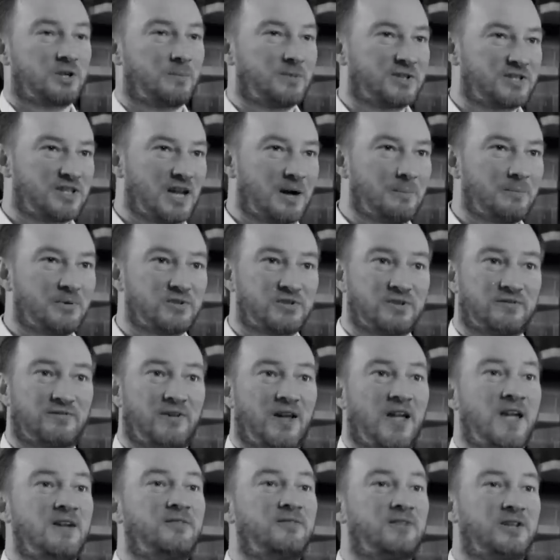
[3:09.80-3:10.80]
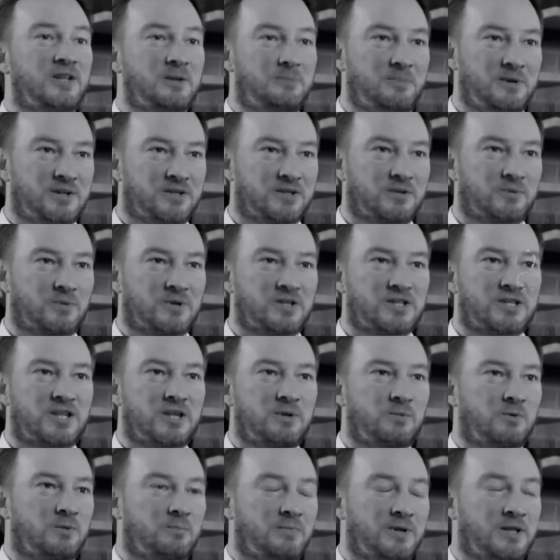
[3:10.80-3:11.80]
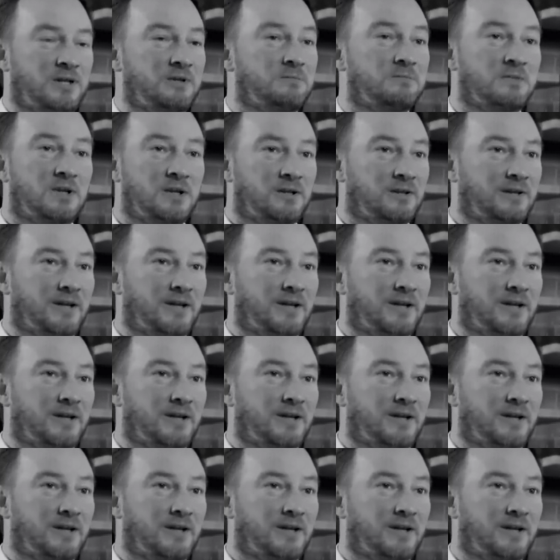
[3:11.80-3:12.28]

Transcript: Some examples of heavily peated whisky would be